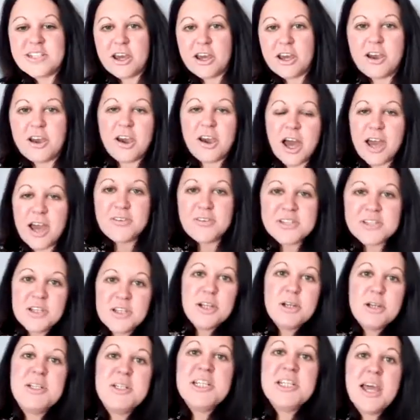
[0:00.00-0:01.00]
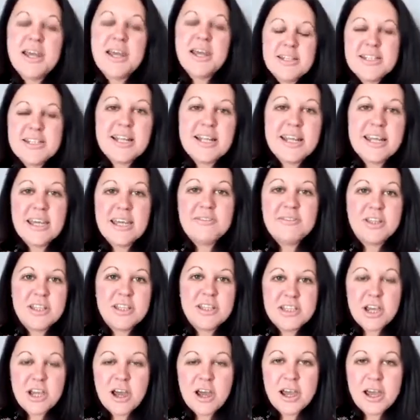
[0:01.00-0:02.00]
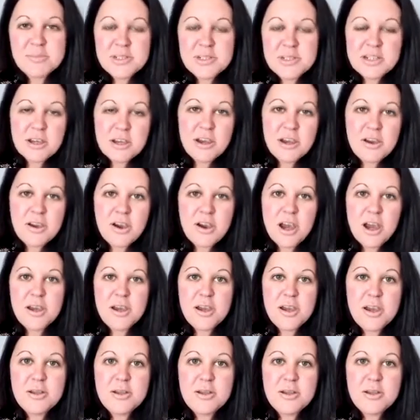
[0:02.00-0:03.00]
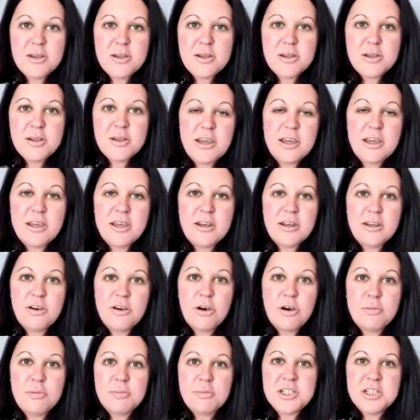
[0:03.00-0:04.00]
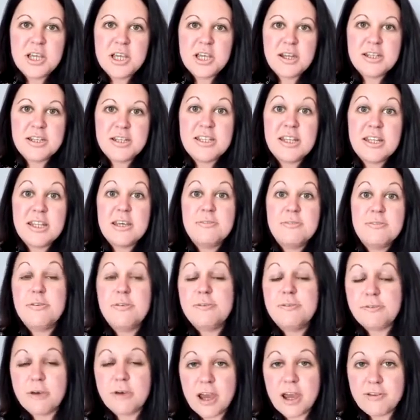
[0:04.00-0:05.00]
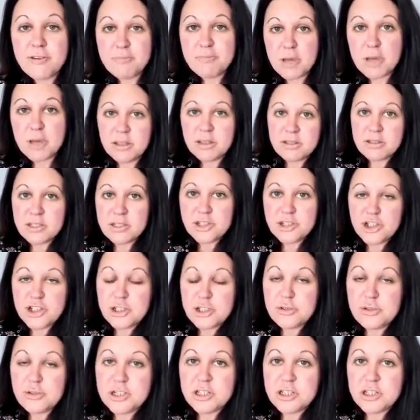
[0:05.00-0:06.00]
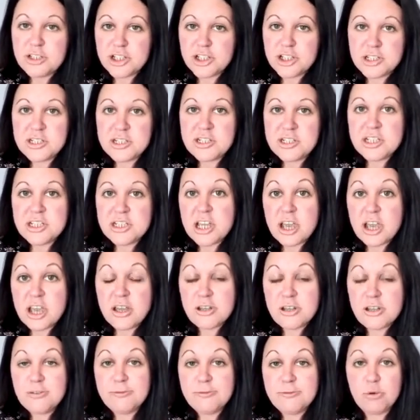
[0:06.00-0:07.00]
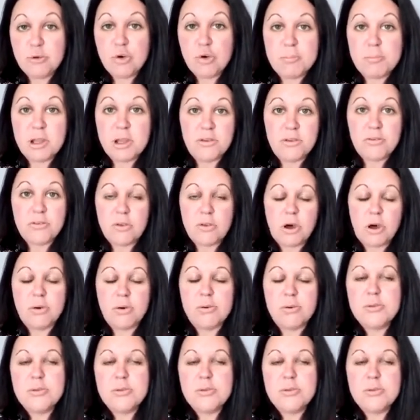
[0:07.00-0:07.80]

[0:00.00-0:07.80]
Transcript: was on maternity leave at the time. So I'd been on maternity leave for 5 months. Jude had just turned 4 months old,